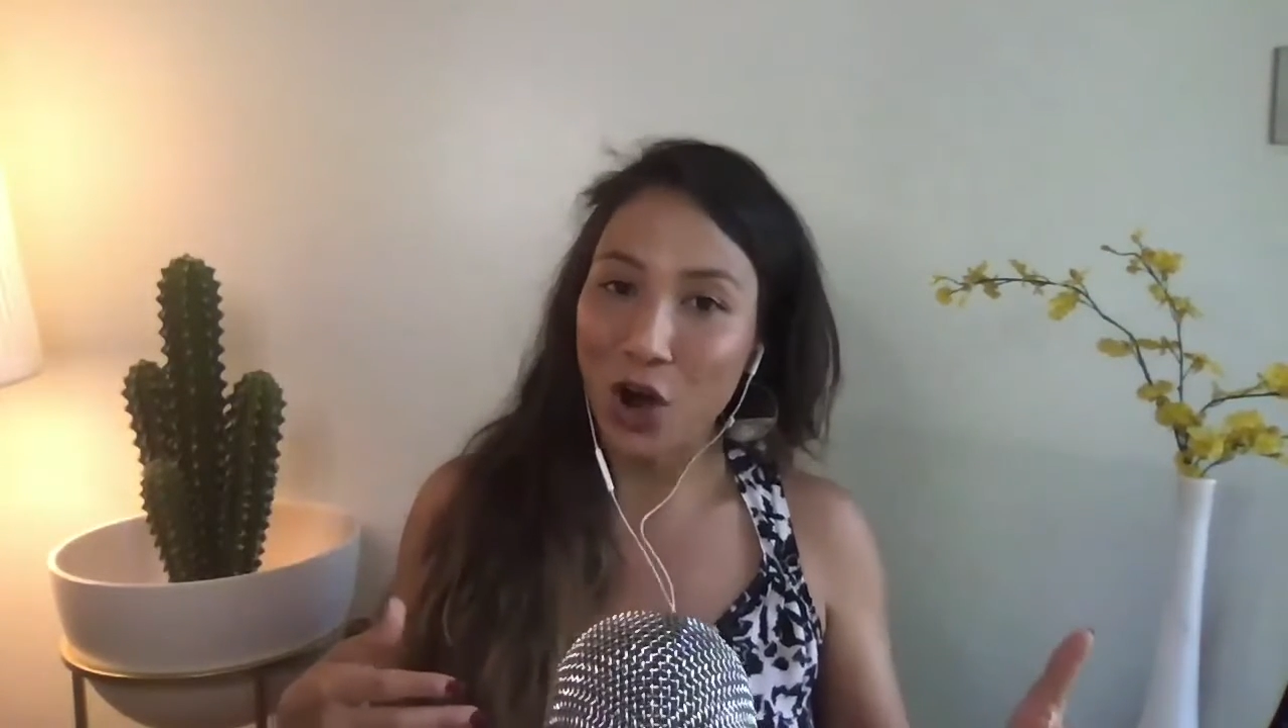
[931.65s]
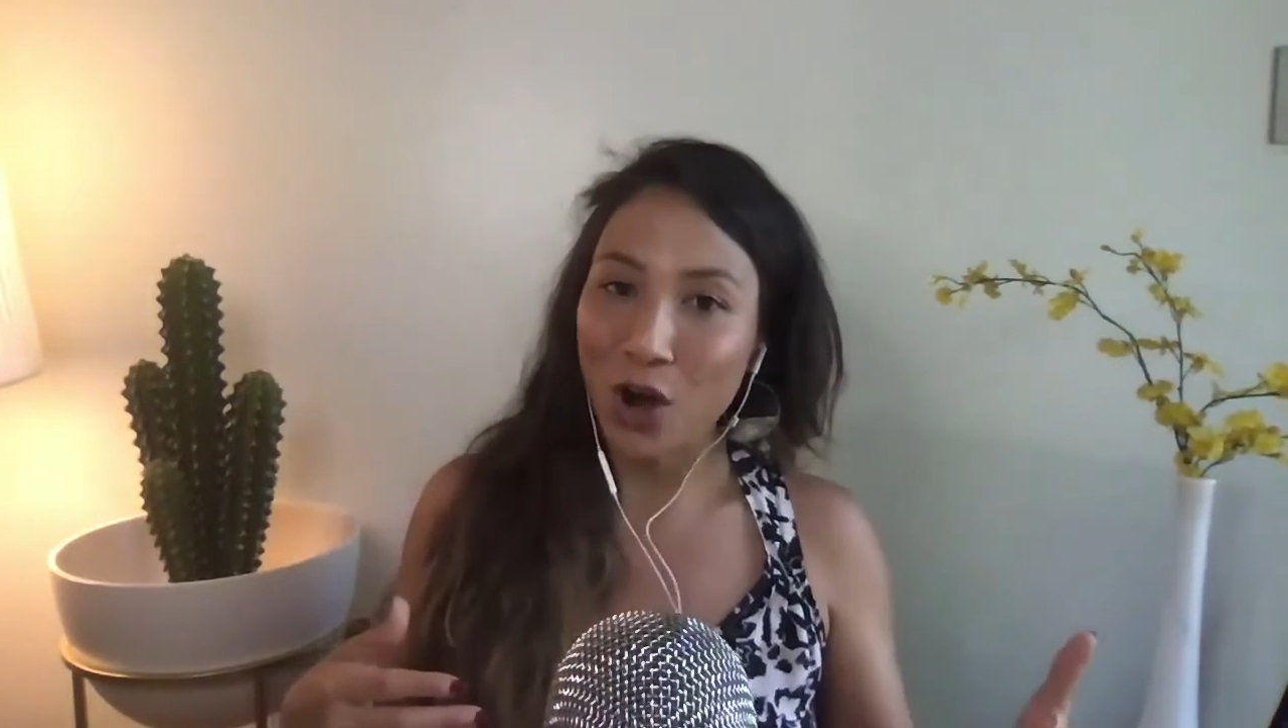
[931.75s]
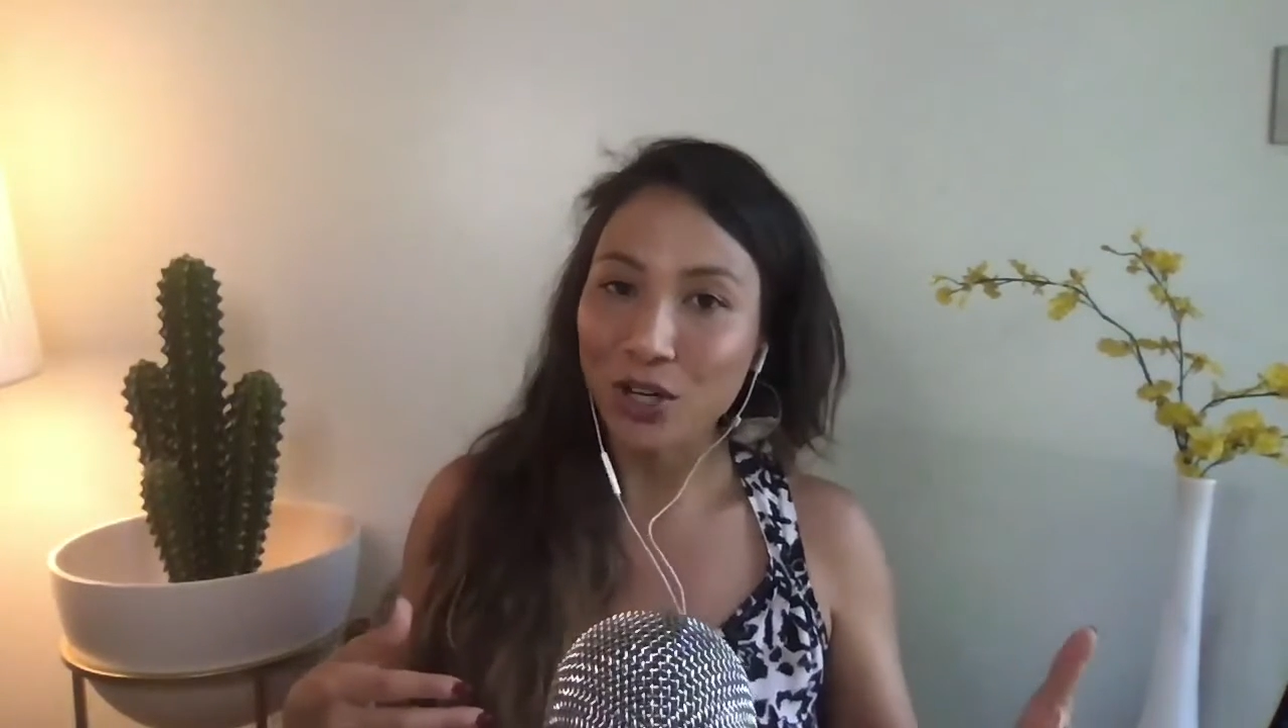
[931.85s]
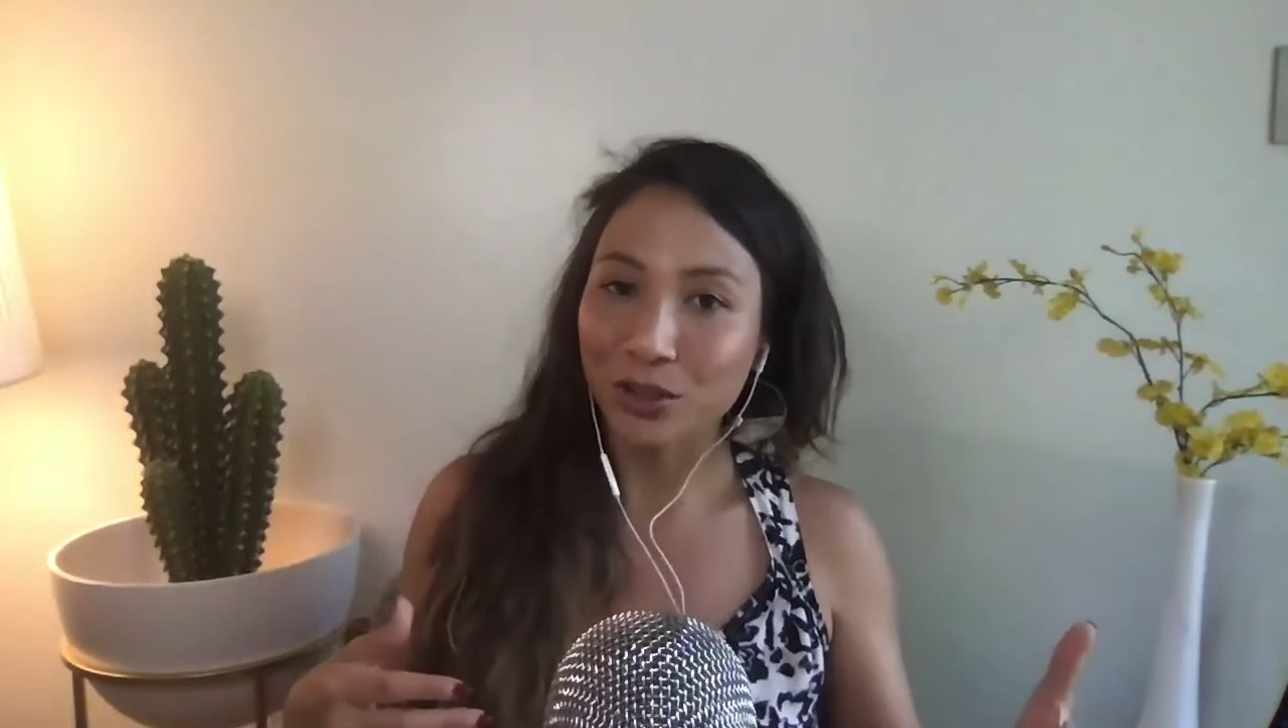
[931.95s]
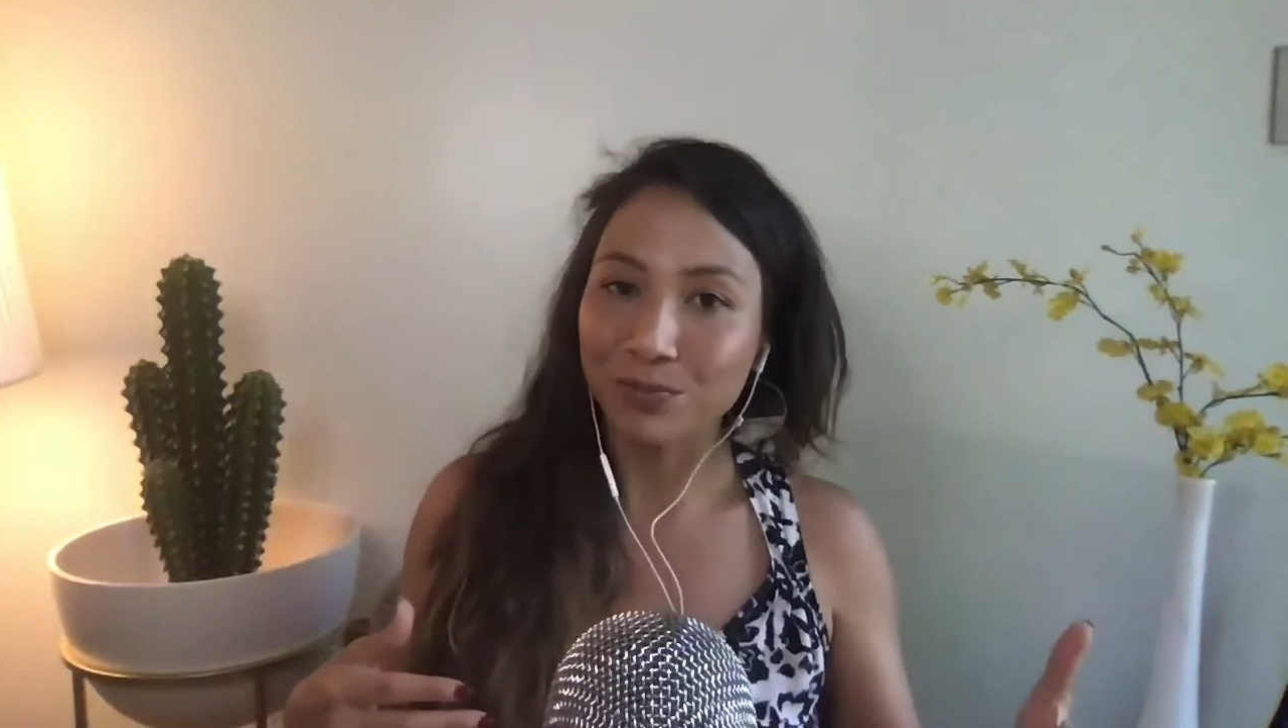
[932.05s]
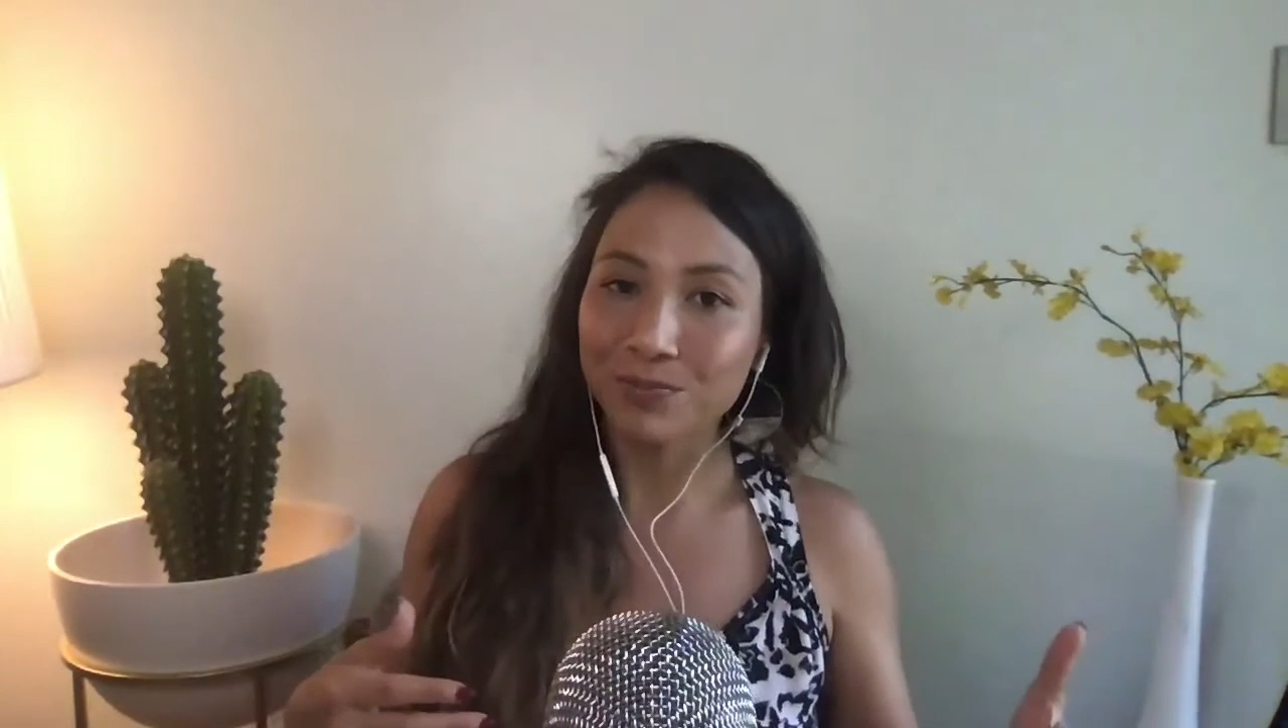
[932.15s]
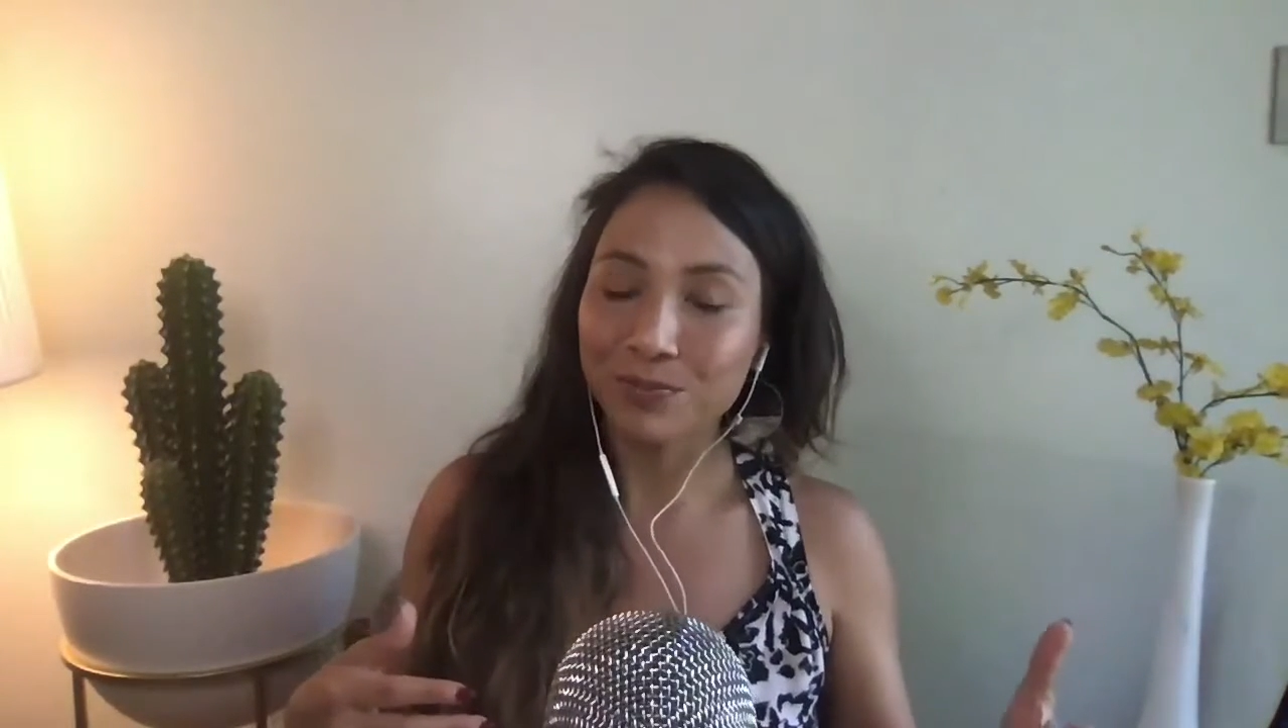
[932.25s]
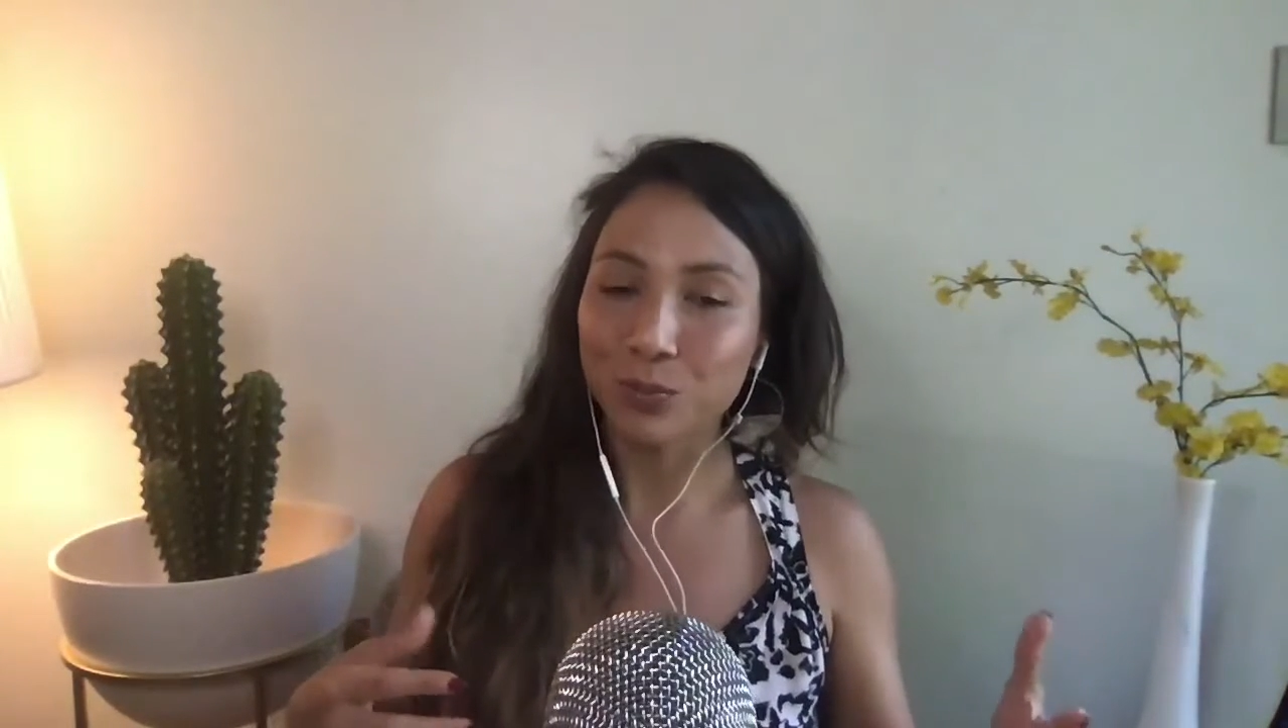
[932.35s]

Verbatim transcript: autumn,